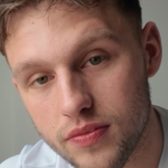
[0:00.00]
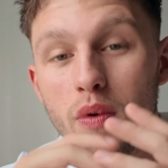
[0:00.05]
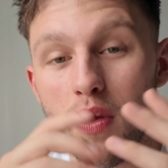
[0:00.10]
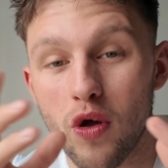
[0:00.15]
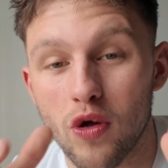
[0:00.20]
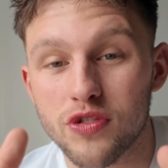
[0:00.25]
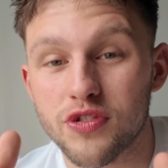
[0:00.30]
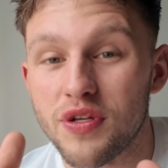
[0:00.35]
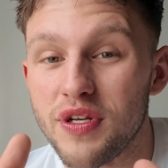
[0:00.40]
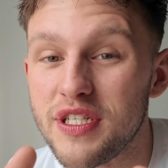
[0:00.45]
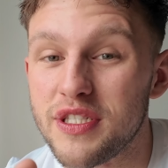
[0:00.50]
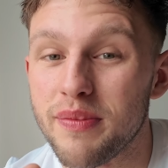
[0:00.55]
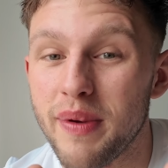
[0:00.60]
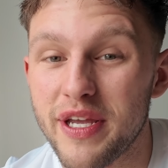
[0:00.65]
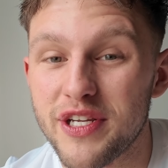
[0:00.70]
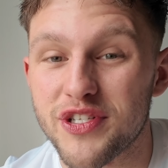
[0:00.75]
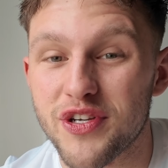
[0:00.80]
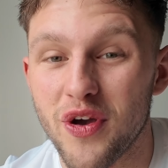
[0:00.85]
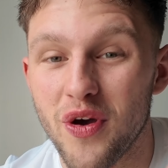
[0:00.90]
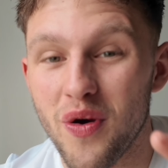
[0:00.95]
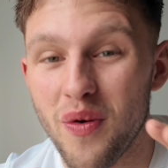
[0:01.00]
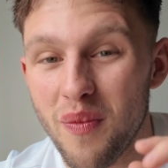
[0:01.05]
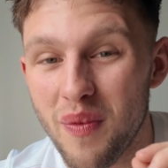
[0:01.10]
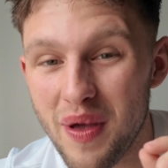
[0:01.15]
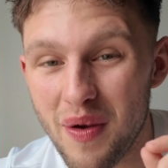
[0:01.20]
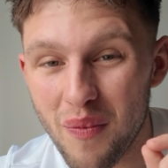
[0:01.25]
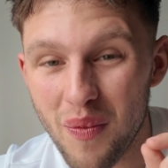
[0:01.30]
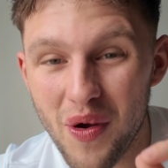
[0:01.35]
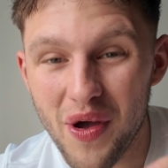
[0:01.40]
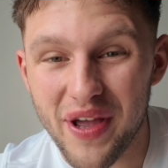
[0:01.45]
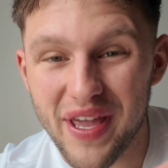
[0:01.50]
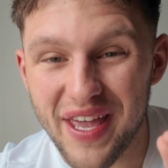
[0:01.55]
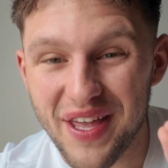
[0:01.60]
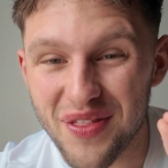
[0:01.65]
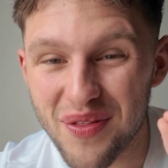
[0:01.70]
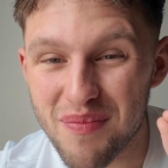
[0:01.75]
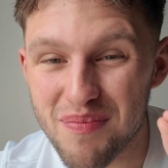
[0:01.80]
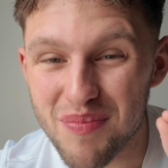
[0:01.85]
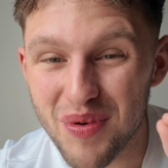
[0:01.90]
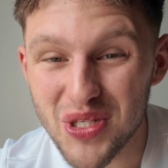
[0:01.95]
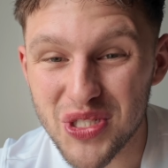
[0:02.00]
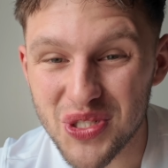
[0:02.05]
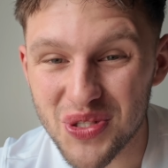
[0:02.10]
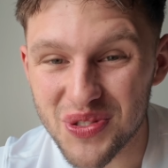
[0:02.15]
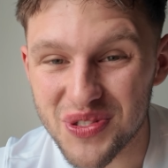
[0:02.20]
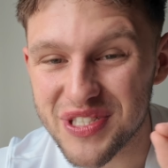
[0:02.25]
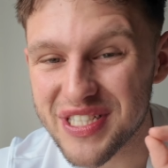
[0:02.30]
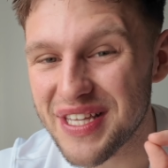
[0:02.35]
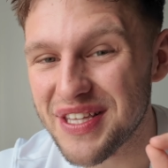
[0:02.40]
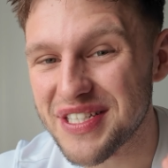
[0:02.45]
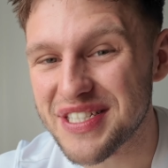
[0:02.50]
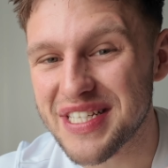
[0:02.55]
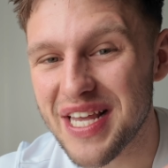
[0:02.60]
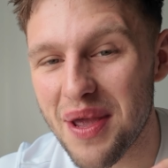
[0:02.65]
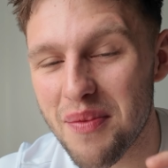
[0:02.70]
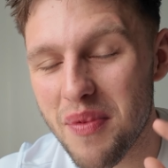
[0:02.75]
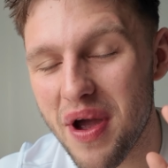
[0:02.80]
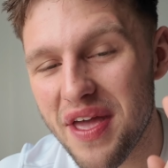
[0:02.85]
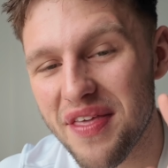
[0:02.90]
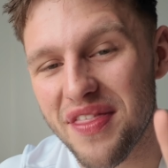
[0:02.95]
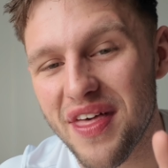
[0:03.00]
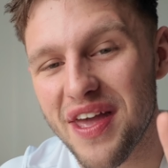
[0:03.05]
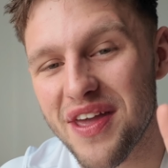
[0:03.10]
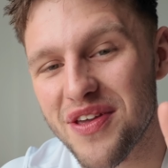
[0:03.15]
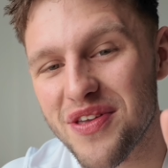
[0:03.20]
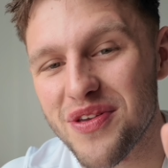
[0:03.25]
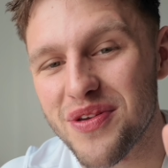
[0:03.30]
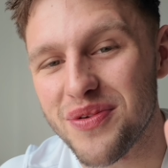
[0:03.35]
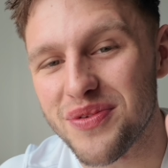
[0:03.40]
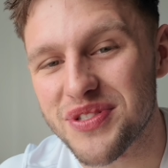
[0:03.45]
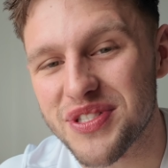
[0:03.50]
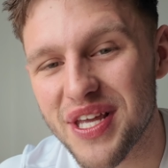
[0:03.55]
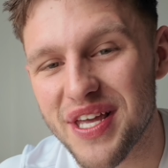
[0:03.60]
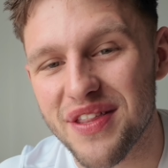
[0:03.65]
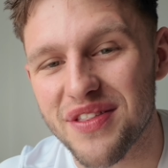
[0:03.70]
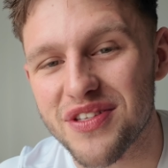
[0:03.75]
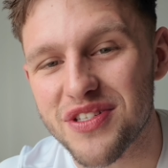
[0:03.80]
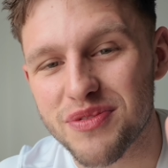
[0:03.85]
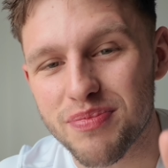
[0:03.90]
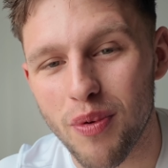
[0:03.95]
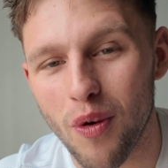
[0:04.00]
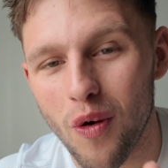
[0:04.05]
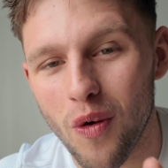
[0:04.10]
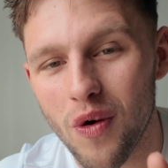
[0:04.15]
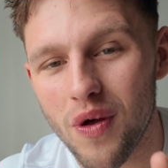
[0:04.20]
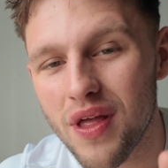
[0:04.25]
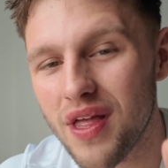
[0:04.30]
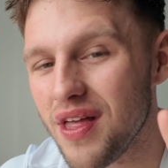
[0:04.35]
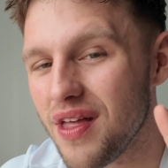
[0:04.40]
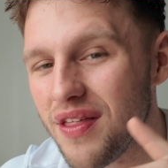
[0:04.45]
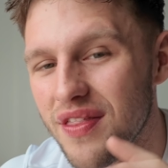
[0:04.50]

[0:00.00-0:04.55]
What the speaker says: We also need to make sure we're working the muscles in the same way they are used in the sport.